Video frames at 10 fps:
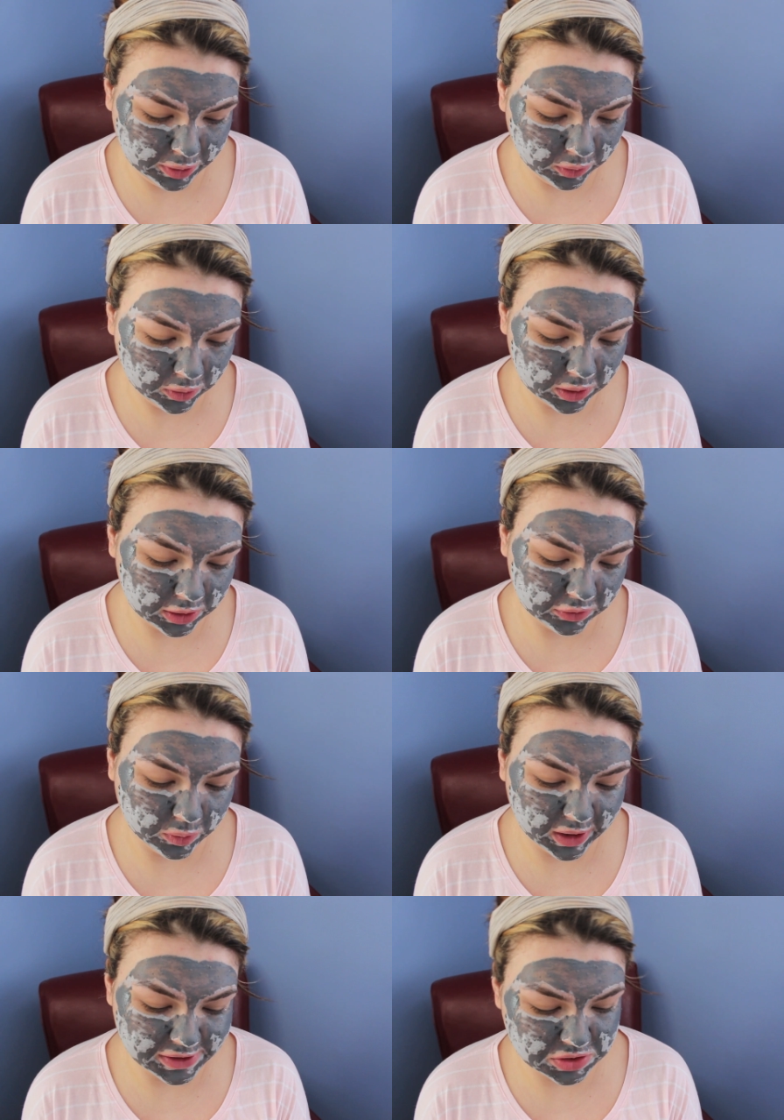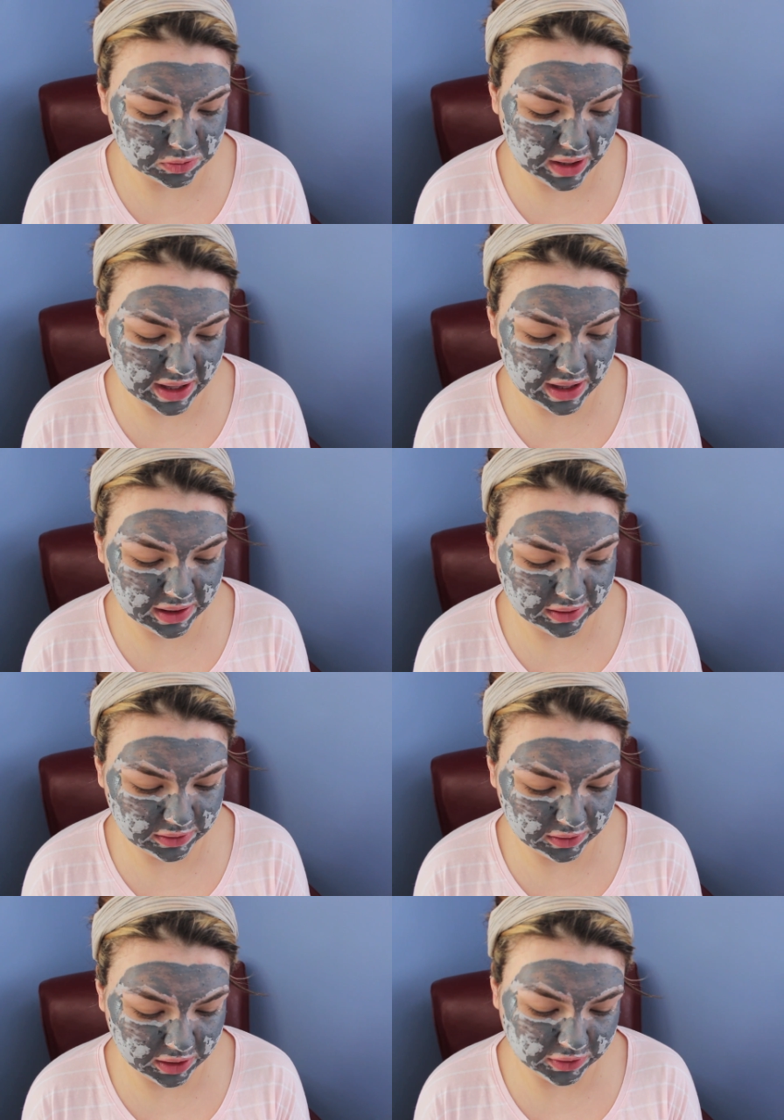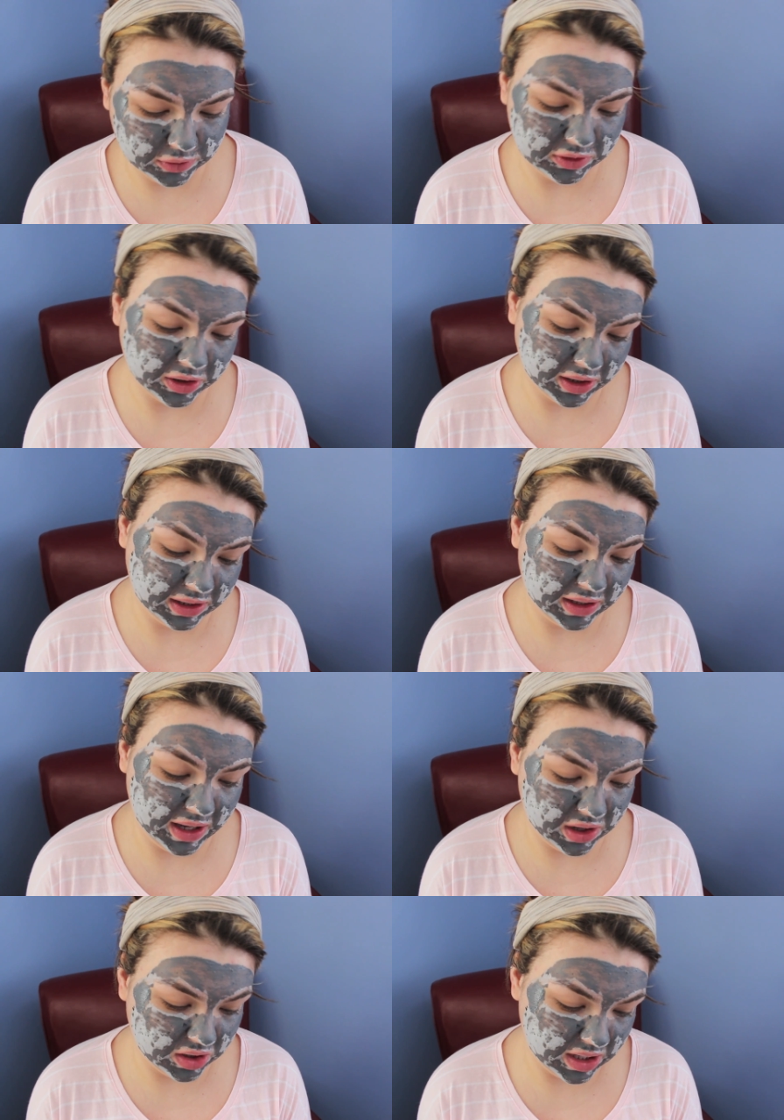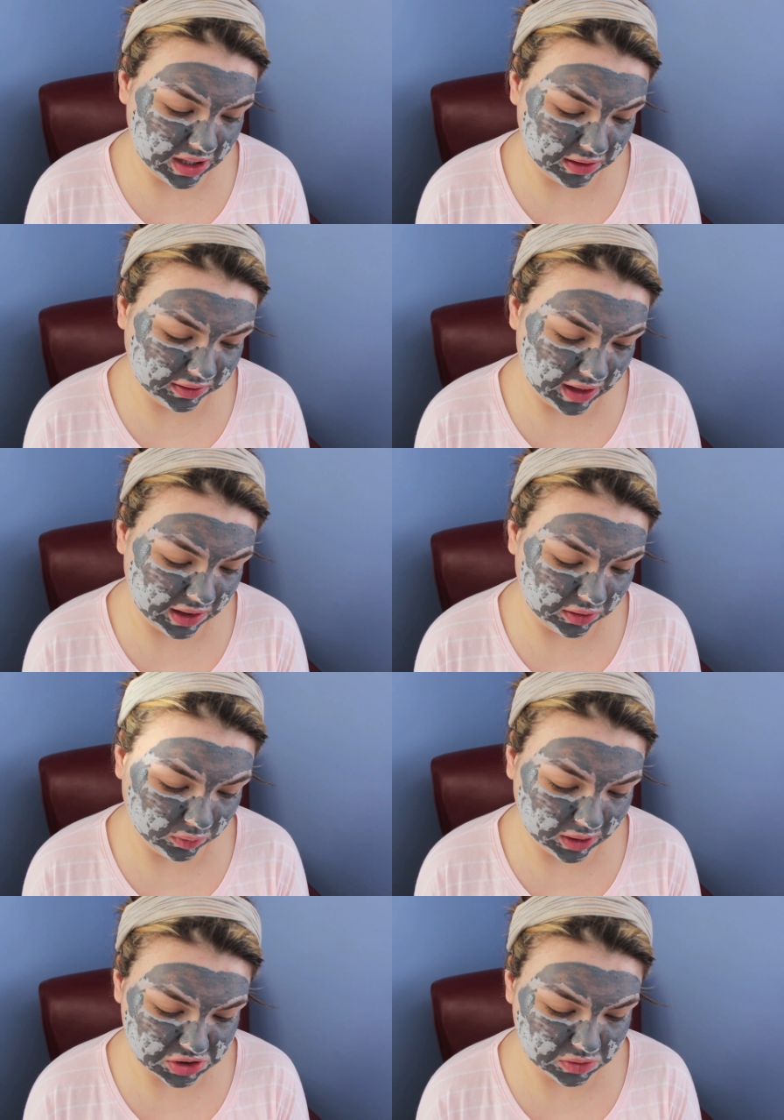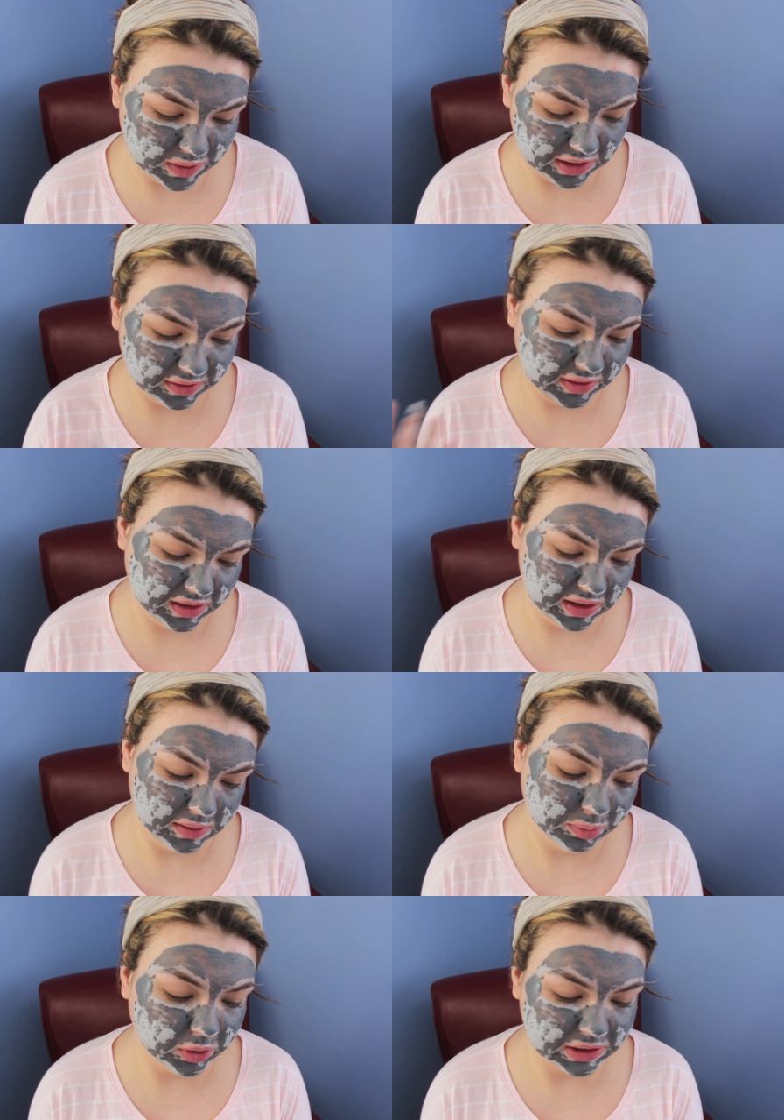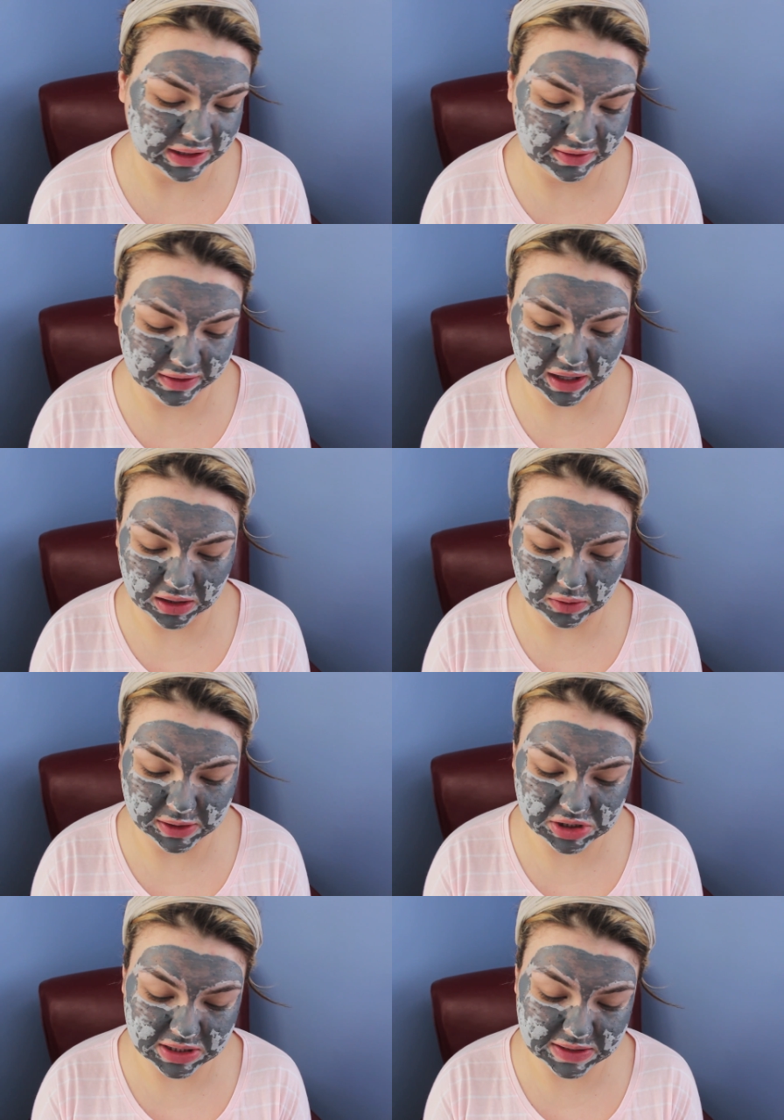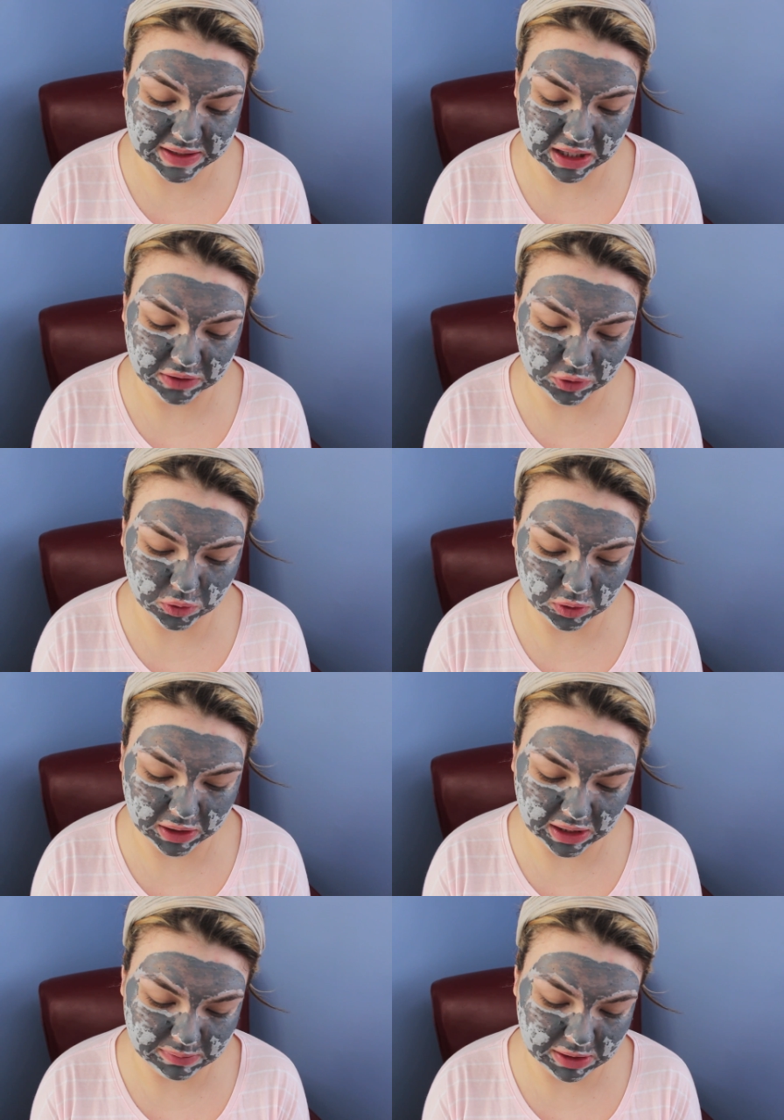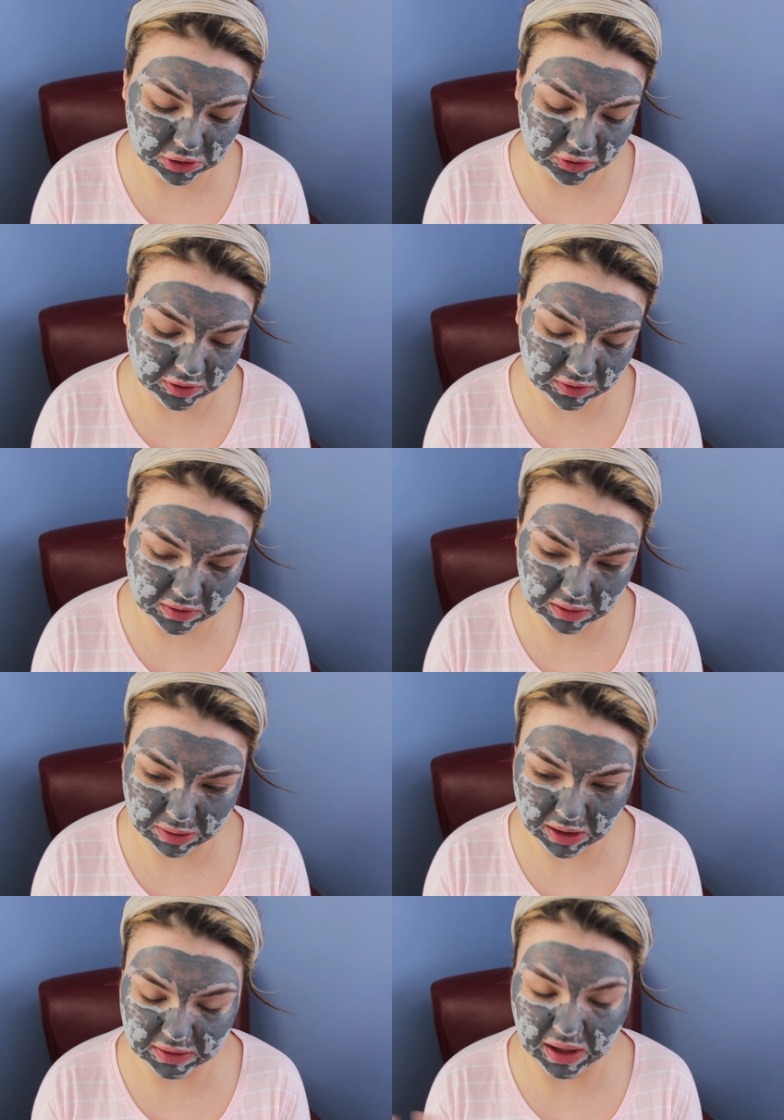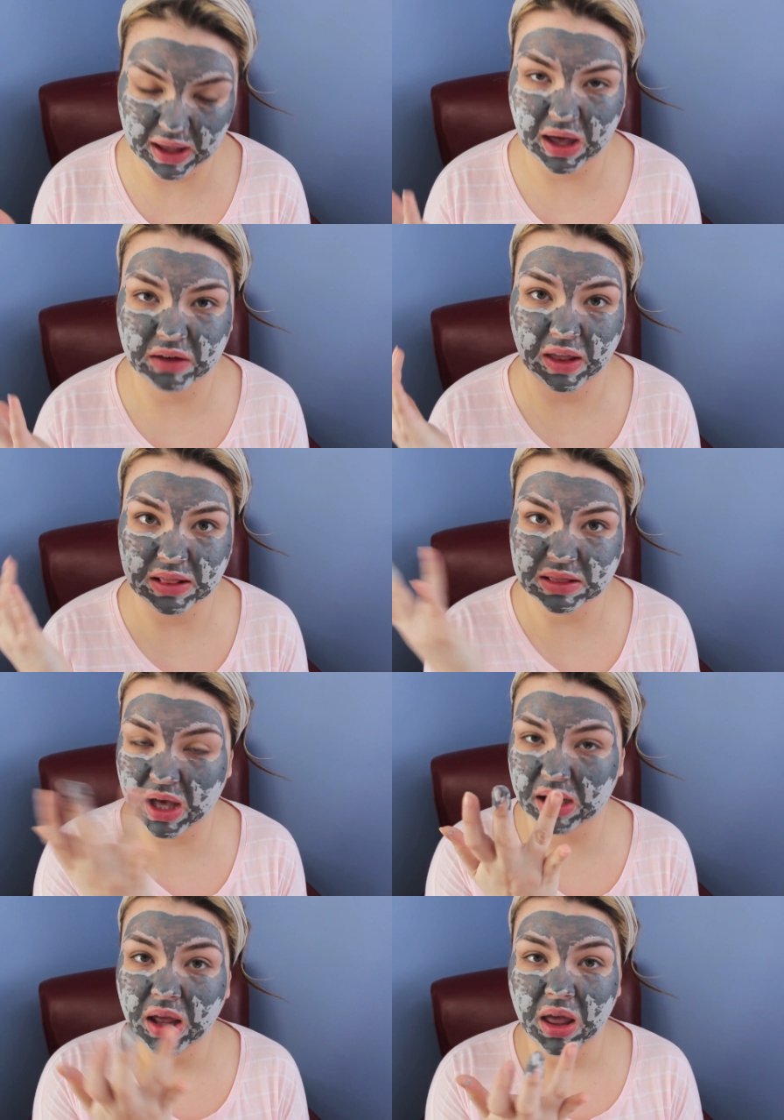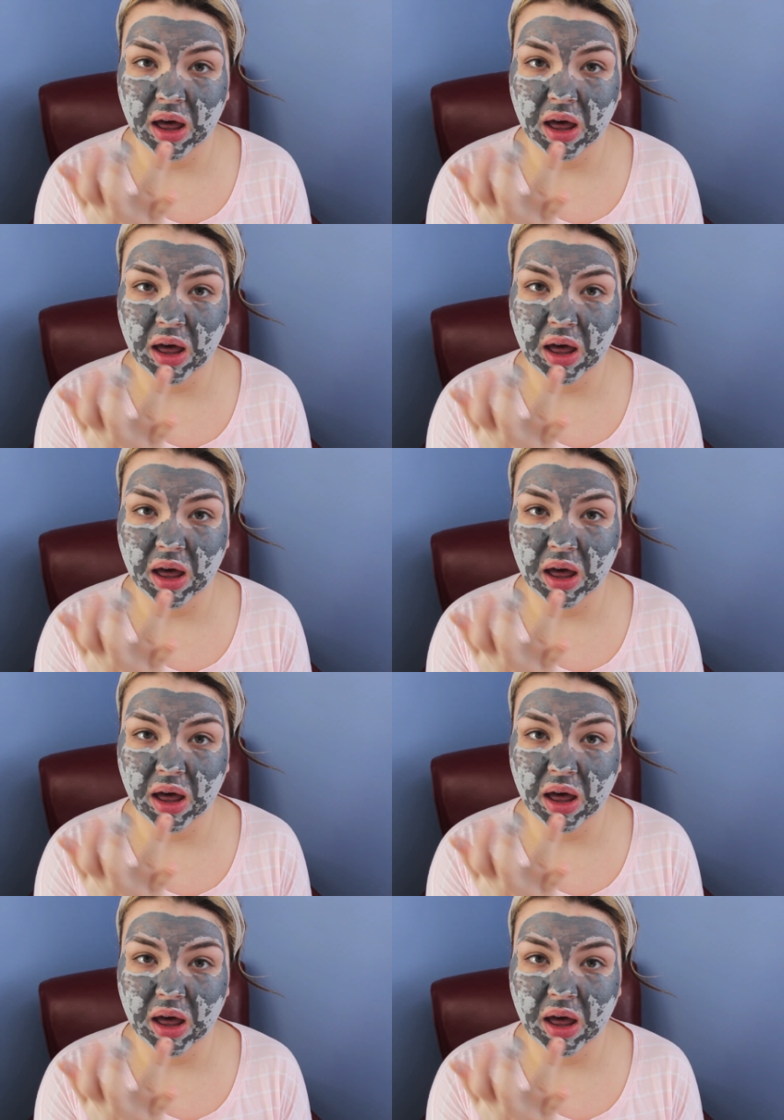pores, wash away on those dotted areas and wash away to see poreless skin, which is kind of cool and I'm interested to see because I have a lot